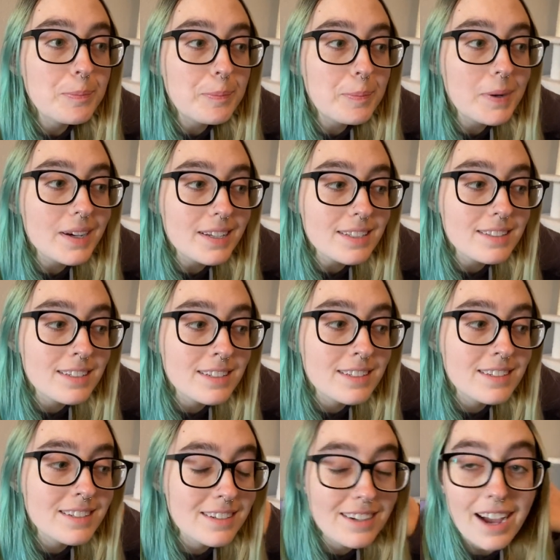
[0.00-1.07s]
but
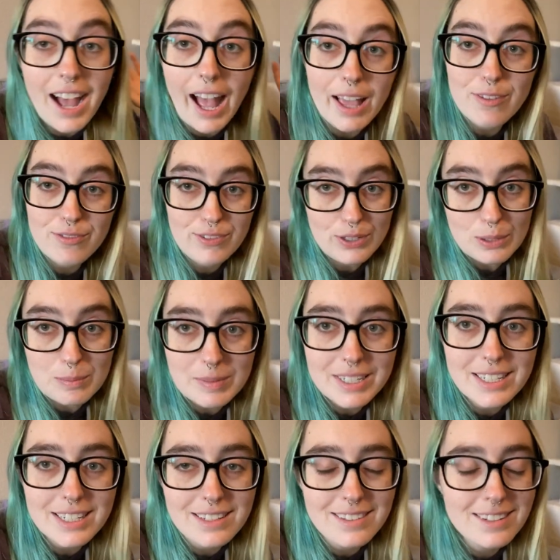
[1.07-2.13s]
I filmed
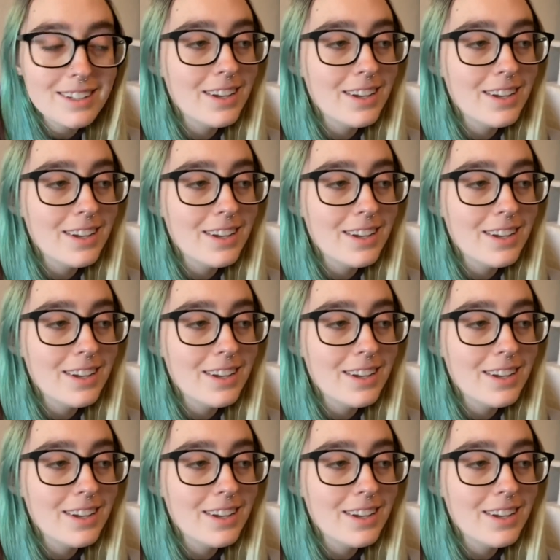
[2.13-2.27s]
it.